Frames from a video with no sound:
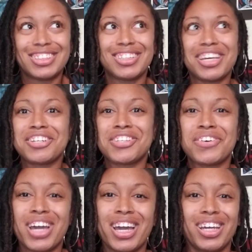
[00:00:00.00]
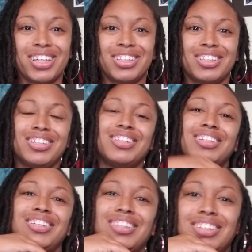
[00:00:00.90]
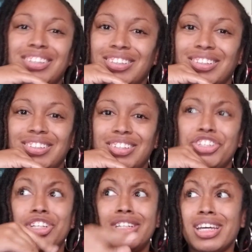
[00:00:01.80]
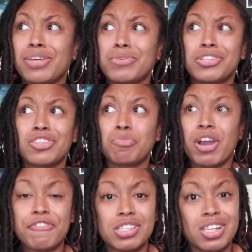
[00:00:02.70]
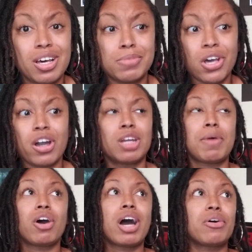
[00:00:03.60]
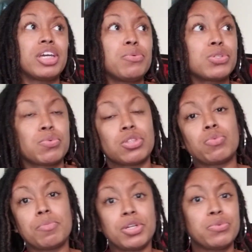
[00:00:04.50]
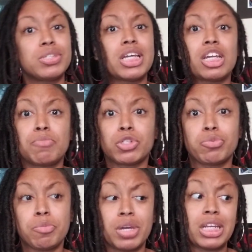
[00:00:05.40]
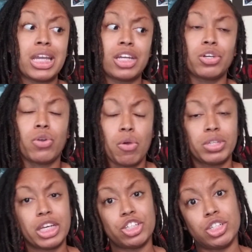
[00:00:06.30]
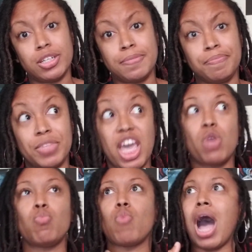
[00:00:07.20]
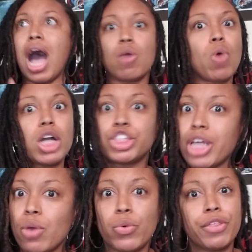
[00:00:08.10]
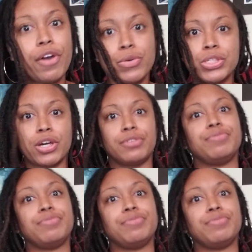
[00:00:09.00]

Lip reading: That is okay. Jindena was on the Breakfast Club talking about how he was with a woman who was dating multiple men and he had to grow in that shit. And I watched that with Oso.